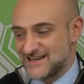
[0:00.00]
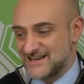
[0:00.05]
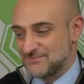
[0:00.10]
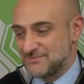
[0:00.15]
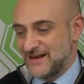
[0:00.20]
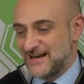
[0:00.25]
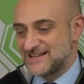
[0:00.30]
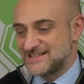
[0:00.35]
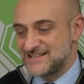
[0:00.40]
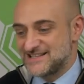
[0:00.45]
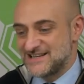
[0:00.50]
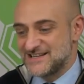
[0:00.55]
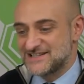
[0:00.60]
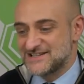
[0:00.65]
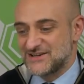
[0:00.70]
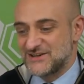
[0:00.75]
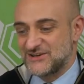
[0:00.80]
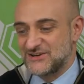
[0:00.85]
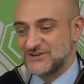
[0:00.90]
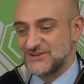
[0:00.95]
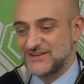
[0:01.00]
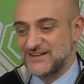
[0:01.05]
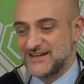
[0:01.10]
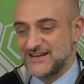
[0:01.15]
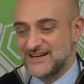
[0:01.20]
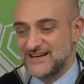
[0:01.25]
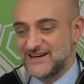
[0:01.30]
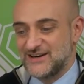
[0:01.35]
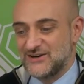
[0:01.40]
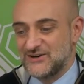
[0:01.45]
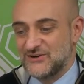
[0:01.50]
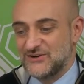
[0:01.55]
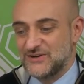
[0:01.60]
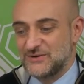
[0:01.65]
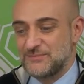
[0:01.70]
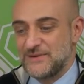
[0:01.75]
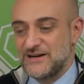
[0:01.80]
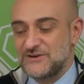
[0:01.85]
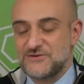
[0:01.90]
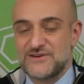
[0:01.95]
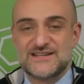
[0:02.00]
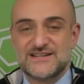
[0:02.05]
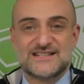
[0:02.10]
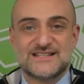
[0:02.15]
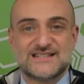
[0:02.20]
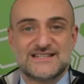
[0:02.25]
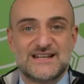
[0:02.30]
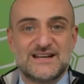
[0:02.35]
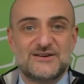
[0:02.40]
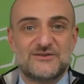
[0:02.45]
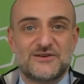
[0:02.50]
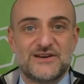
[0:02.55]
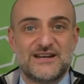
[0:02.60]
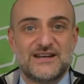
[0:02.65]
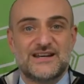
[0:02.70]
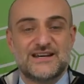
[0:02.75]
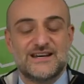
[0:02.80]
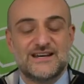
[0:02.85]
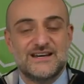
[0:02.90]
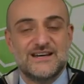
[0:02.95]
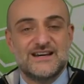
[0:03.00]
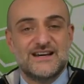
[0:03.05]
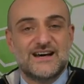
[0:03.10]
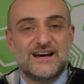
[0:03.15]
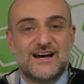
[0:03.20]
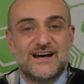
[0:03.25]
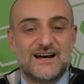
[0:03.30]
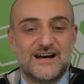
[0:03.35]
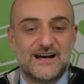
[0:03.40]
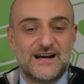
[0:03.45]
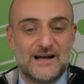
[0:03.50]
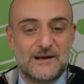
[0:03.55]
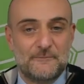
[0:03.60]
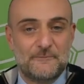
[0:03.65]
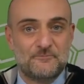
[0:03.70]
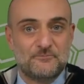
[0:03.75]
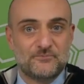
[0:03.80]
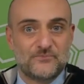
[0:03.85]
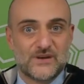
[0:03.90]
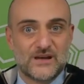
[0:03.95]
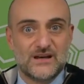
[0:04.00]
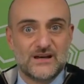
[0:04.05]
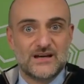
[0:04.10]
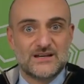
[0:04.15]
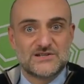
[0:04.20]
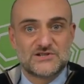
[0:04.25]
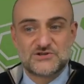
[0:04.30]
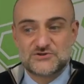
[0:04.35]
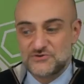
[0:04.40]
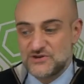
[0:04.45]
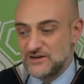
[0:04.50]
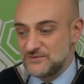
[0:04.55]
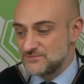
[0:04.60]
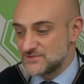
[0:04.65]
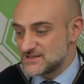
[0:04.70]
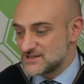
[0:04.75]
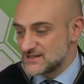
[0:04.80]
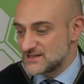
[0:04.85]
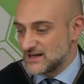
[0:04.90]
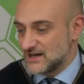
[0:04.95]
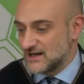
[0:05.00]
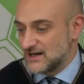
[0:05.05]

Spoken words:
Black Sea is on the Matrix and Slitherine streams.